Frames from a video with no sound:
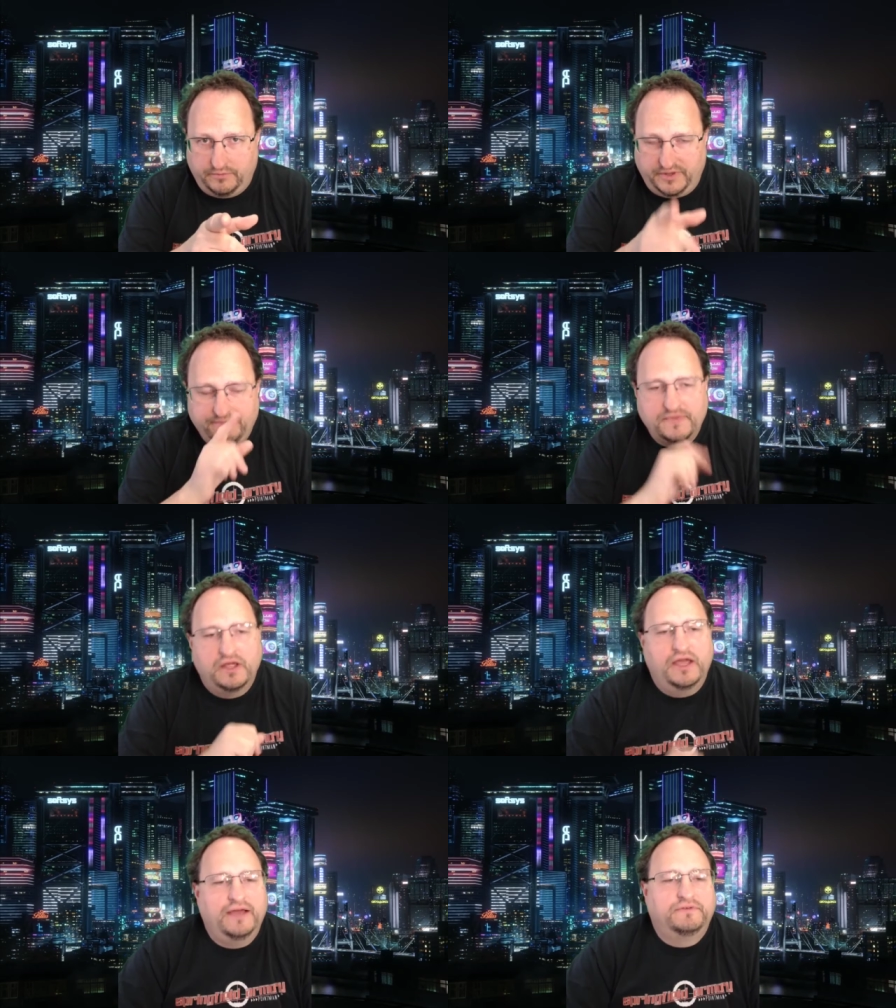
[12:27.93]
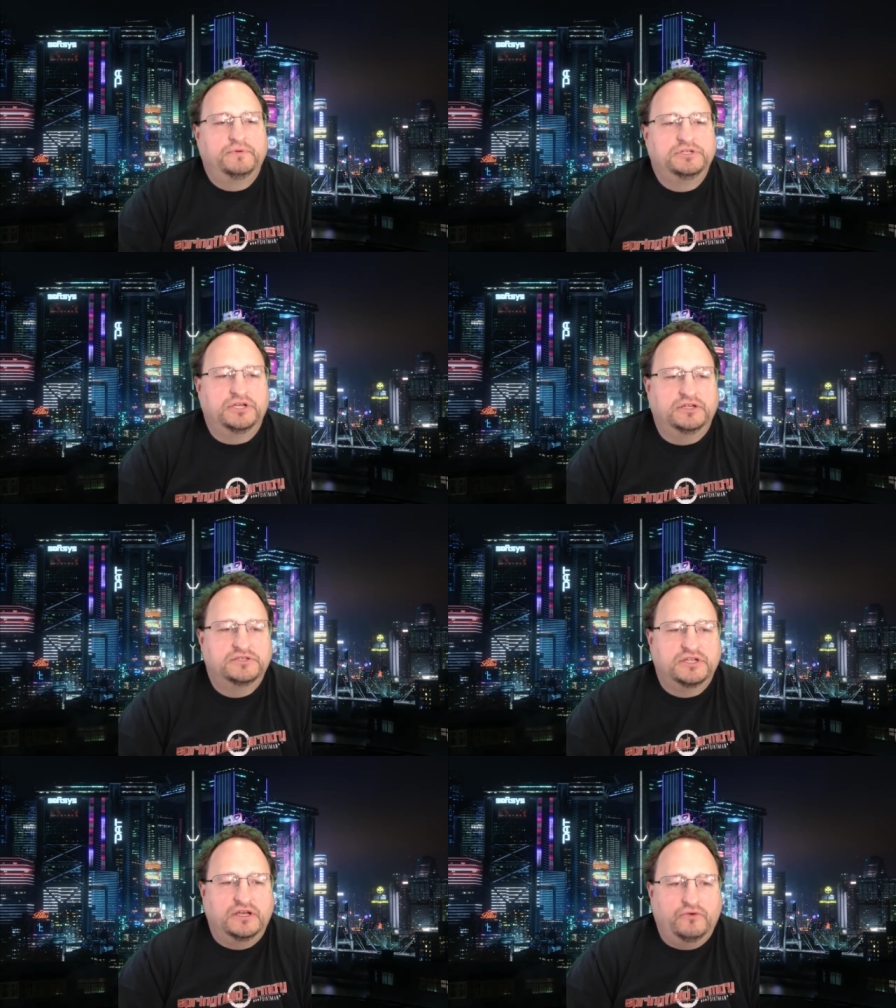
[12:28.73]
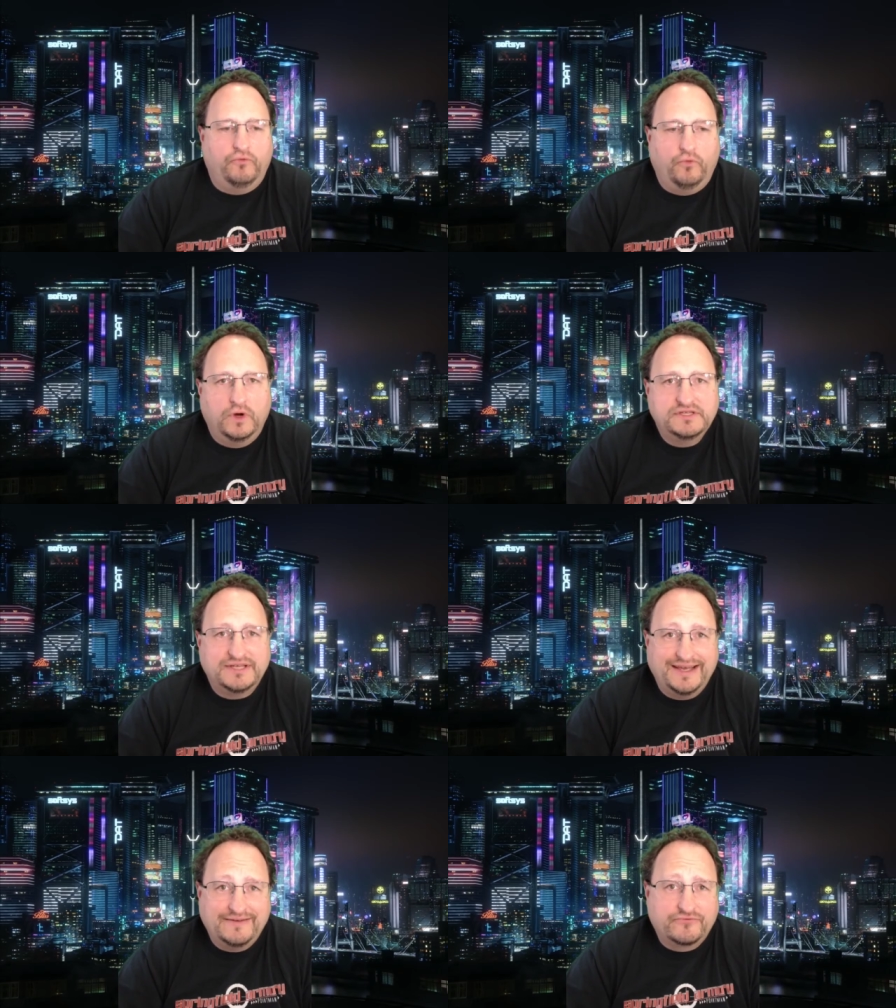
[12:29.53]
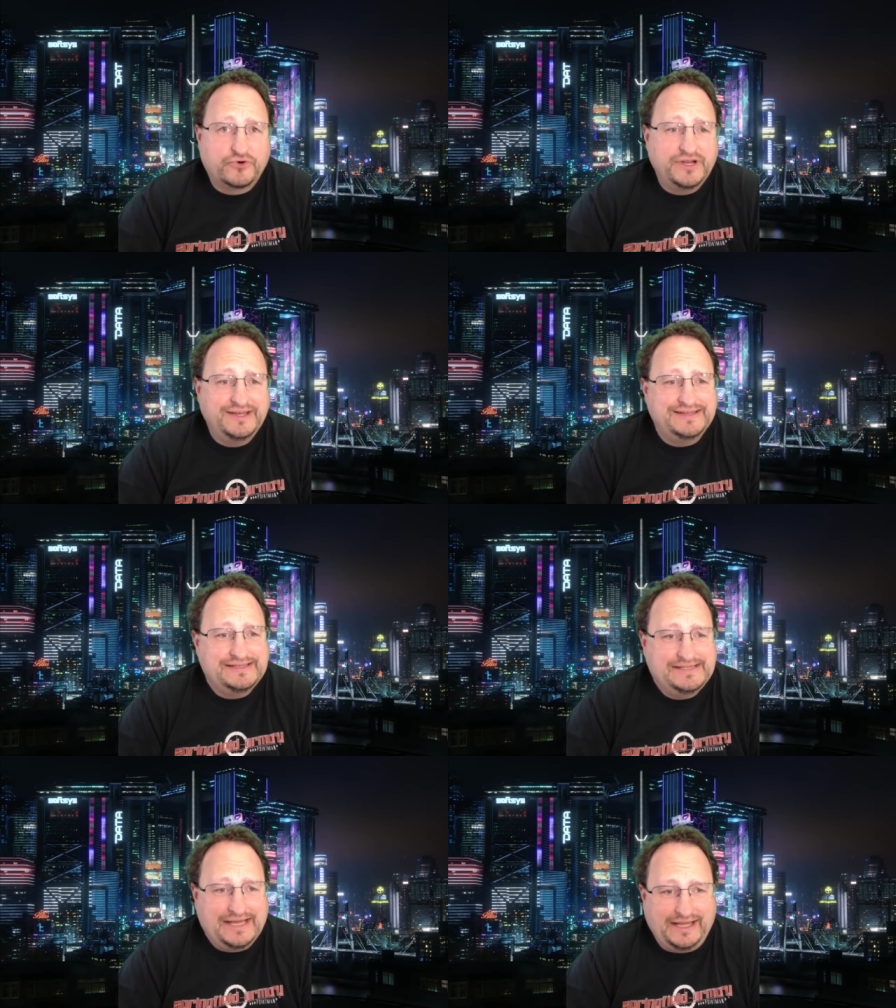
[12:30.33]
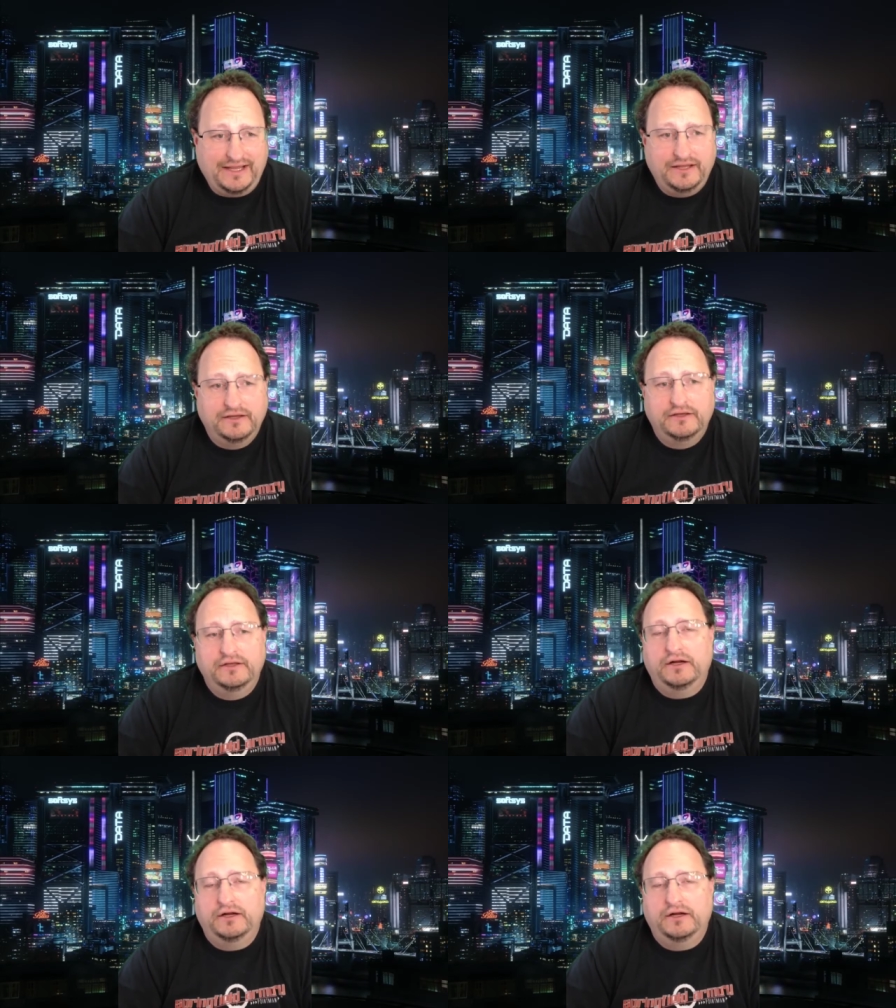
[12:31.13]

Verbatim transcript: pardon me, have to be changed once every day.